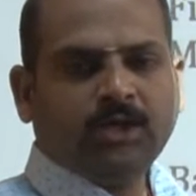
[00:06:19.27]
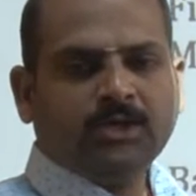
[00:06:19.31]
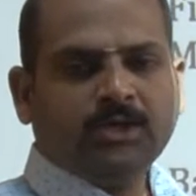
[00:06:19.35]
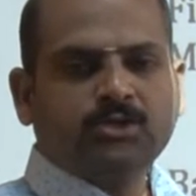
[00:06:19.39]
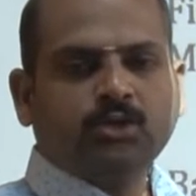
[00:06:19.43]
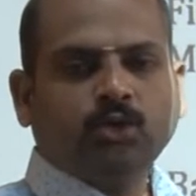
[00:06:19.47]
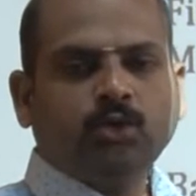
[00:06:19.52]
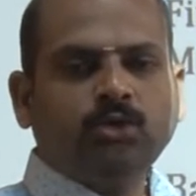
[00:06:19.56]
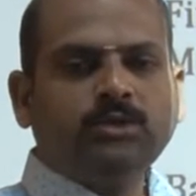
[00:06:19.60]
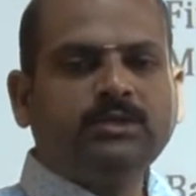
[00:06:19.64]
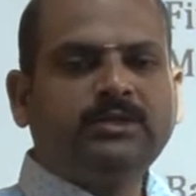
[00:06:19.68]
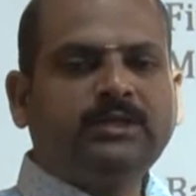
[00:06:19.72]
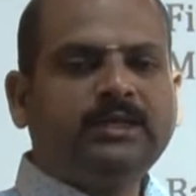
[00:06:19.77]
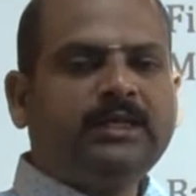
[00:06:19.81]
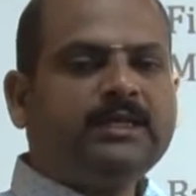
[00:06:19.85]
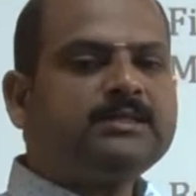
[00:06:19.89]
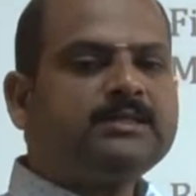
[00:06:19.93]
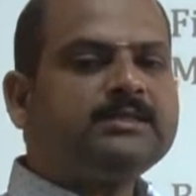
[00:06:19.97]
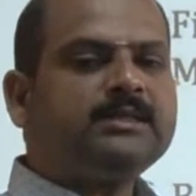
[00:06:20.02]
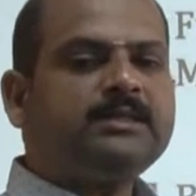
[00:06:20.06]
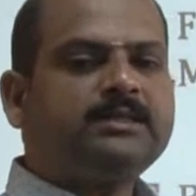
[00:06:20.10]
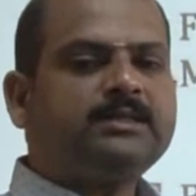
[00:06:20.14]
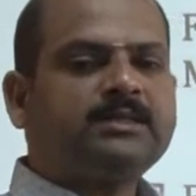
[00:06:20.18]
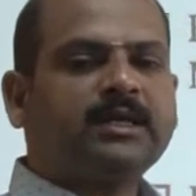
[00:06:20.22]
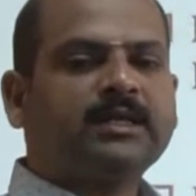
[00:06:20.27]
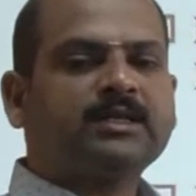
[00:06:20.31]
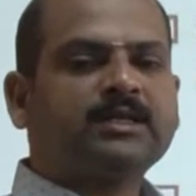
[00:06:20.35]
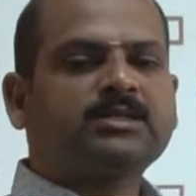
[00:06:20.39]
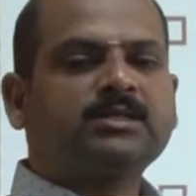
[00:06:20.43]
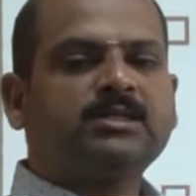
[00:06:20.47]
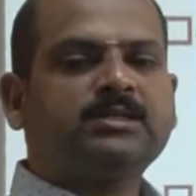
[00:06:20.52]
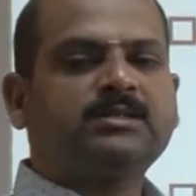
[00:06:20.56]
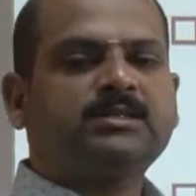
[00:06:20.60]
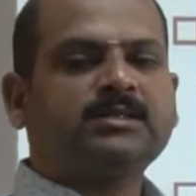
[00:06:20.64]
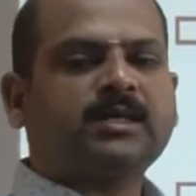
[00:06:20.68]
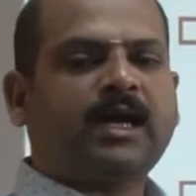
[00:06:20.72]
So, these
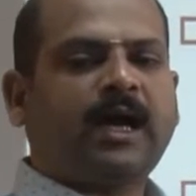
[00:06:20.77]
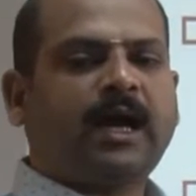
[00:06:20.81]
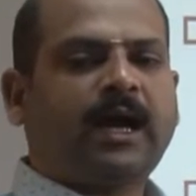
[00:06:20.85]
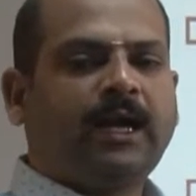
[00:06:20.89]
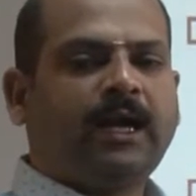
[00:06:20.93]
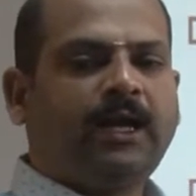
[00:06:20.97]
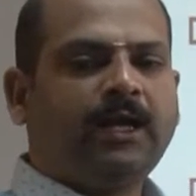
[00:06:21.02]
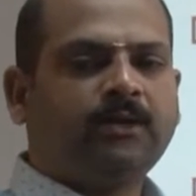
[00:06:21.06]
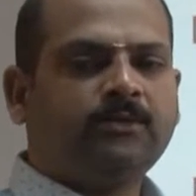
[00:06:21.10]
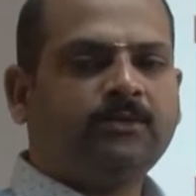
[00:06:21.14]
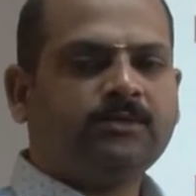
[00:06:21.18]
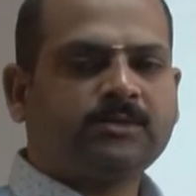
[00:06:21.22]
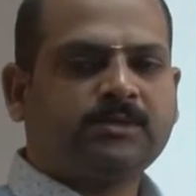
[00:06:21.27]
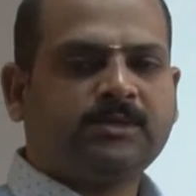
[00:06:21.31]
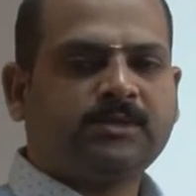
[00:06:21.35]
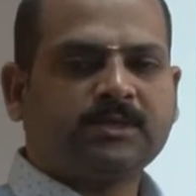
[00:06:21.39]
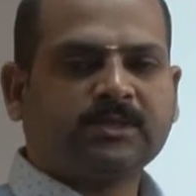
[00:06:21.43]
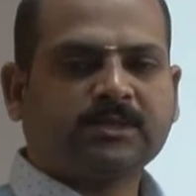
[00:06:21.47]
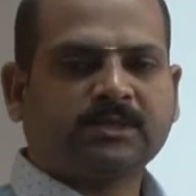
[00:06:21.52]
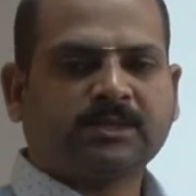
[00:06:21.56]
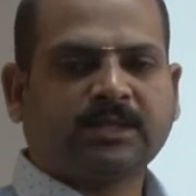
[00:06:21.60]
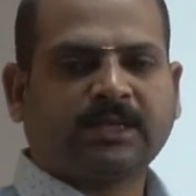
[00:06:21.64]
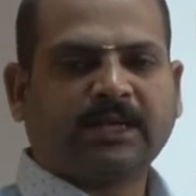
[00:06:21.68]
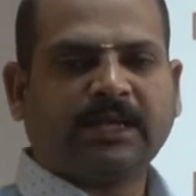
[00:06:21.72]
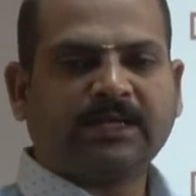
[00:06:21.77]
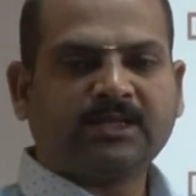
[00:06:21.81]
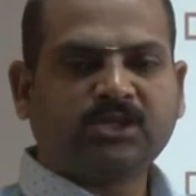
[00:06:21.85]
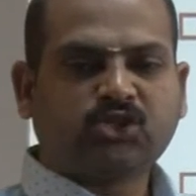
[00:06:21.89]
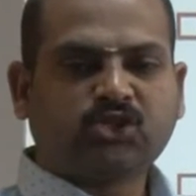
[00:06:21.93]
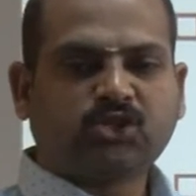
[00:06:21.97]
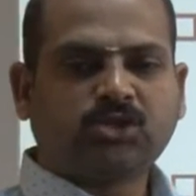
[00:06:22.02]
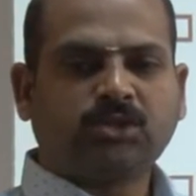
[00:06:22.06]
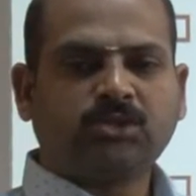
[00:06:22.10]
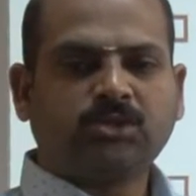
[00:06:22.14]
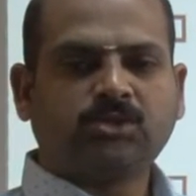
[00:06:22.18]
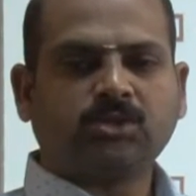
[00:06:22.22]
interactions allows the
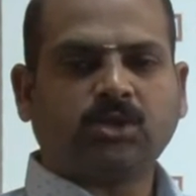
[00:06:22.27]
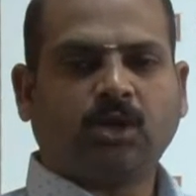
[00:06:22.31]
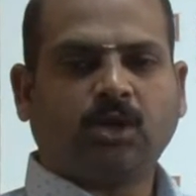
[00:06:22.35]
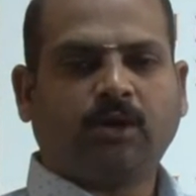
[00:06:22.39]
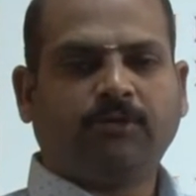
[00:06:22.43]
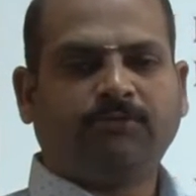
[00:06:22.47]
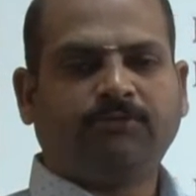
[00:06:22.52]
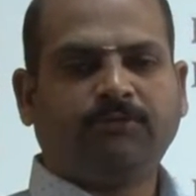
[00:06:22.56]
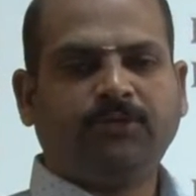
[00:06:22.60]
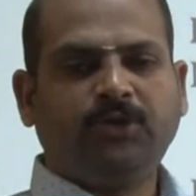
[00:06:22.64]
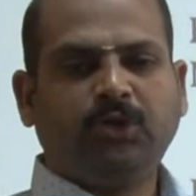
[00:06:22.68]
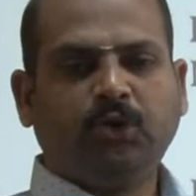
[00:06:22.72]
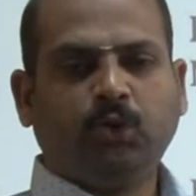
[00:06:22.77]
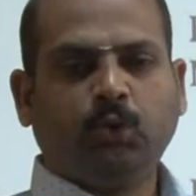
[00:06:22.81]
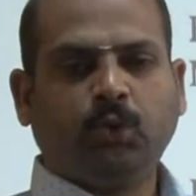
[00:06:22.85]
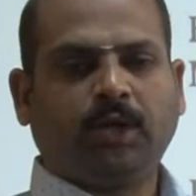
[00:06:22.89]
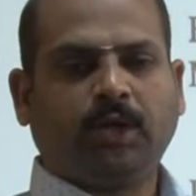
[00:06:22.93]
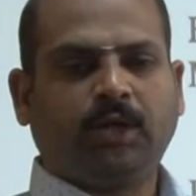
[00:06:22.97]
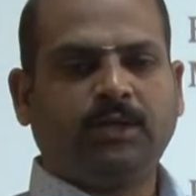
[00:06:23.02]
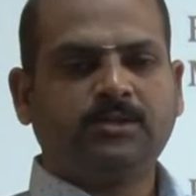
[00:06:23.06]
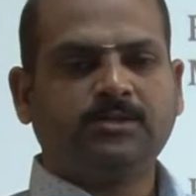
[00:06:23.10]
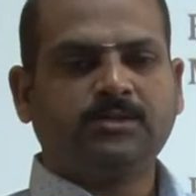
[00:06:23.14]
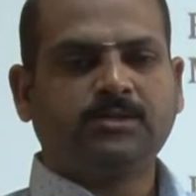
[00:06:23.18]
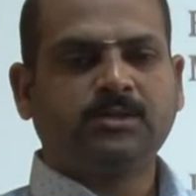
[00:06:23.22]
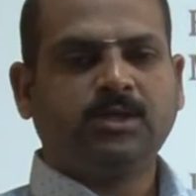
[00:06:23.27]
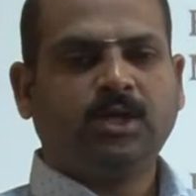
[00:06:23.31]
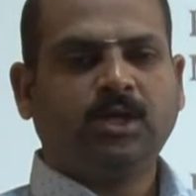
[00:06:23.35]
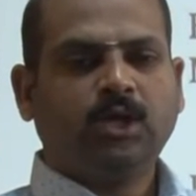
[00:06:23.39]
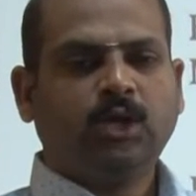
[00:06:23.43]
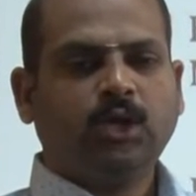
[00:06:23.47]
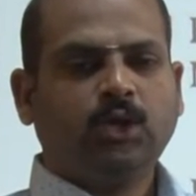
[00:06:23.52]
clusters of neurons